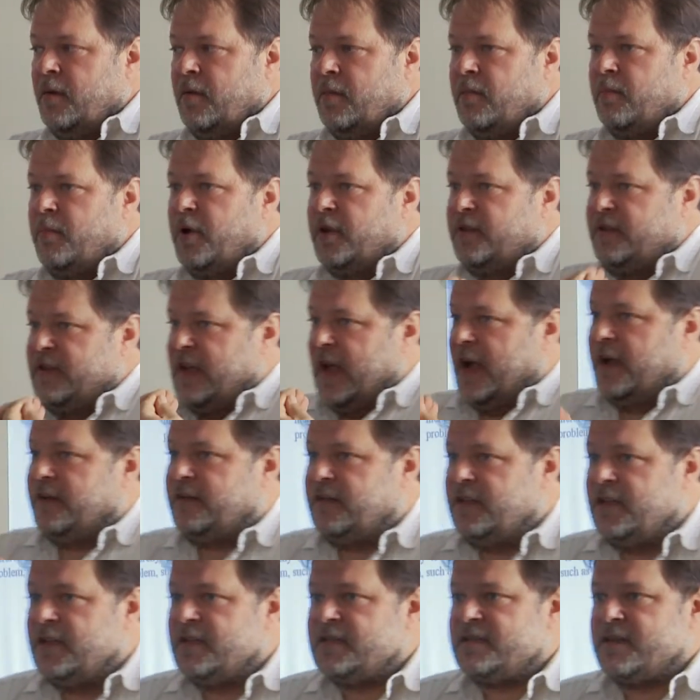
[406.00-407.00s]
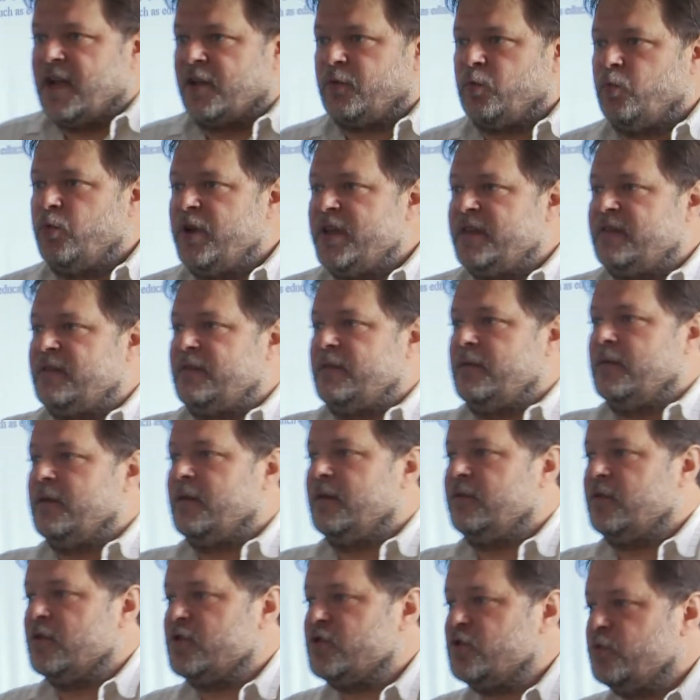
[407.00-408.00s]
But the idea is that with
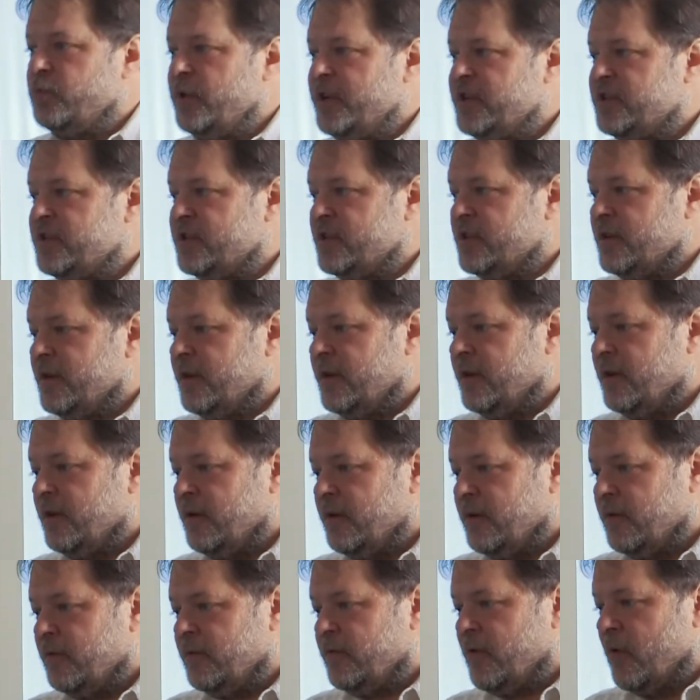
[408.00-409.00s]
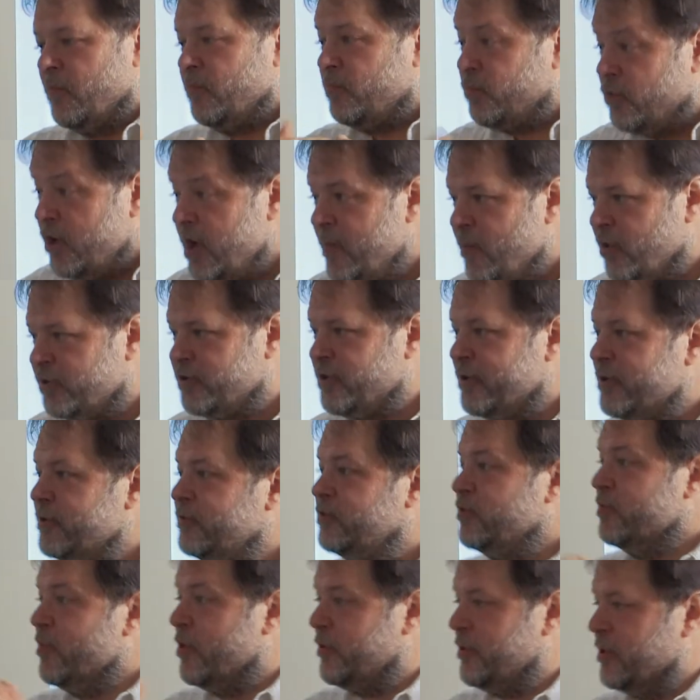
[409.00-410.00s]
the switch from pre-modern
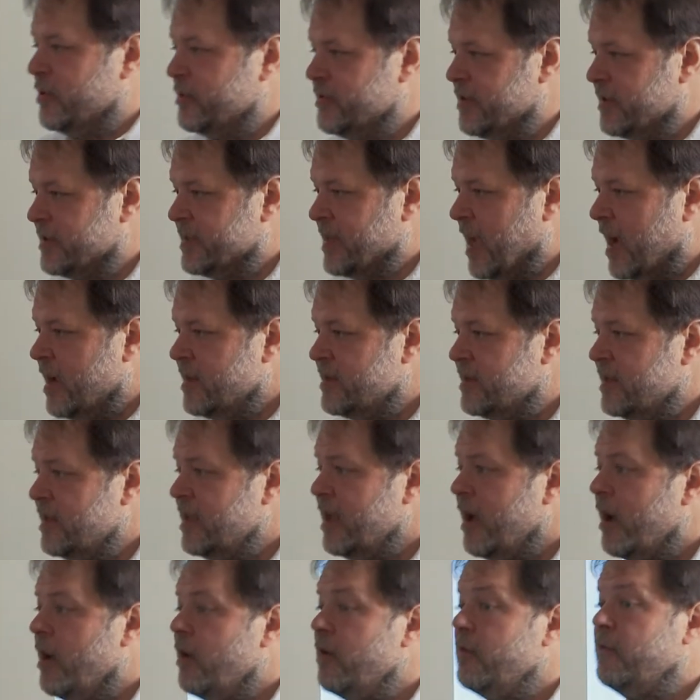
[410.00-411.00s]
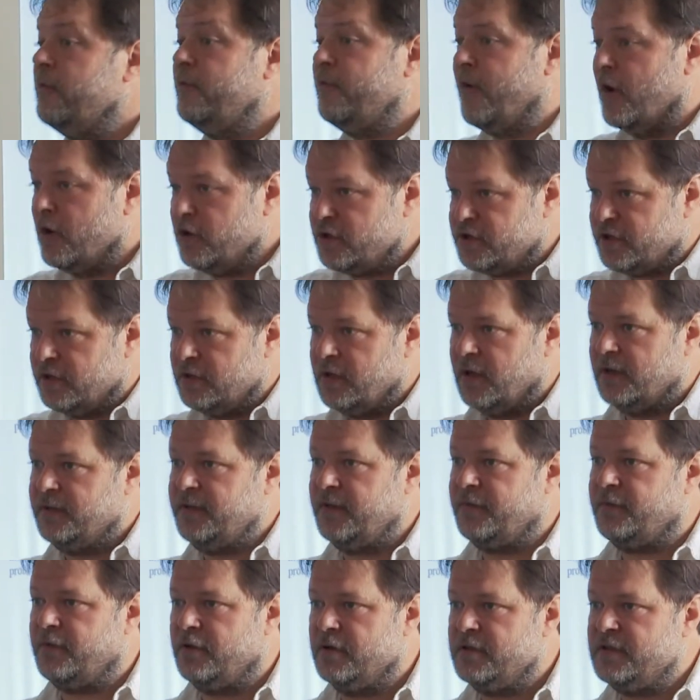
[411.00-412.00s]
to modern society, functional
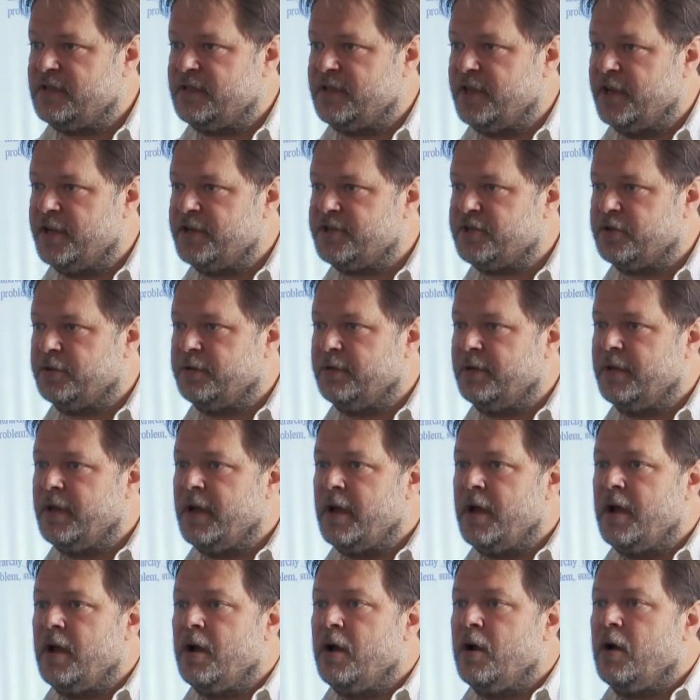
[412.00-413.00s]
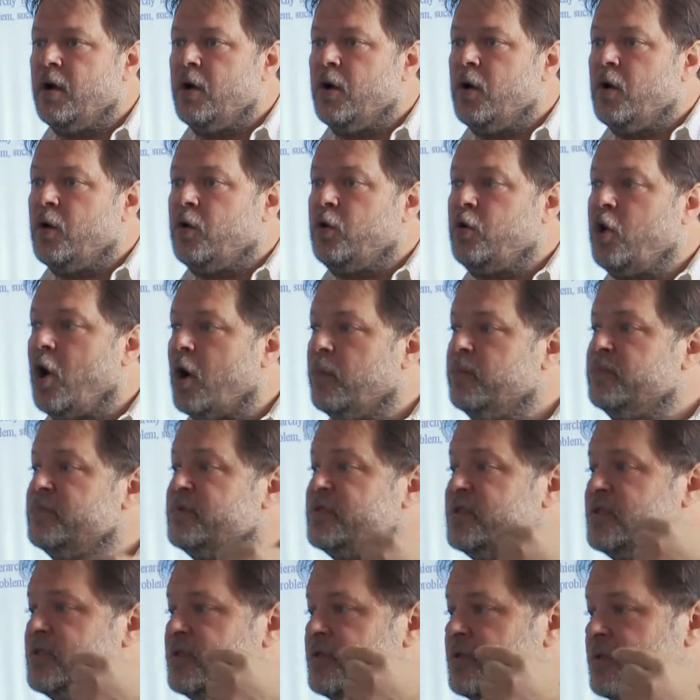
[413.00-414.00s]
differentiation
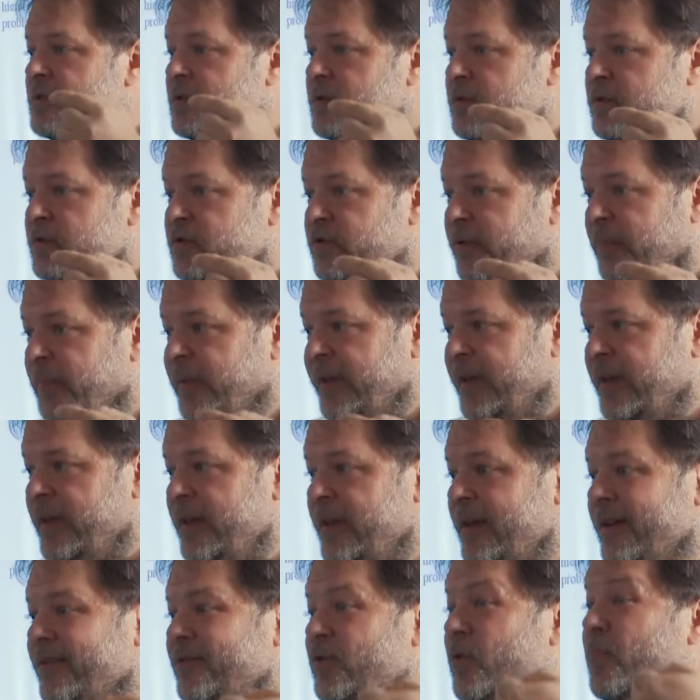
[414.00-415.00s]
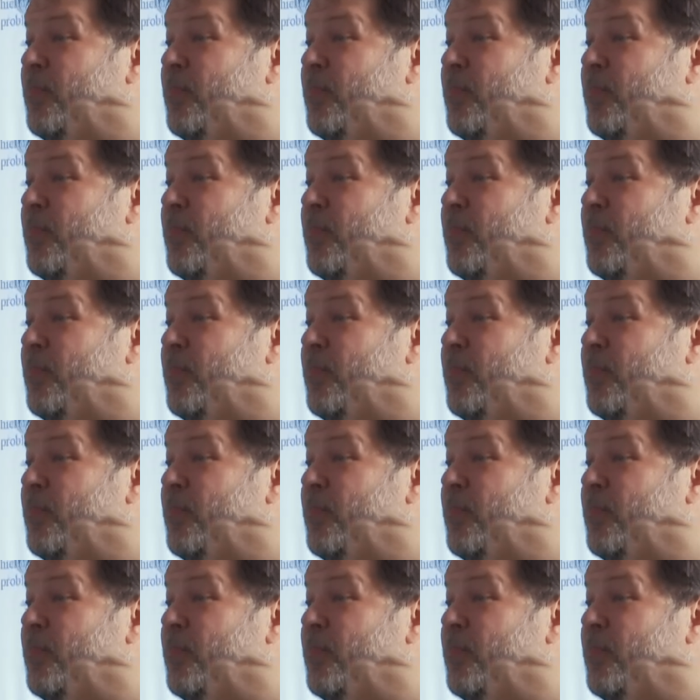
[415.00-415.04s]
comes to be the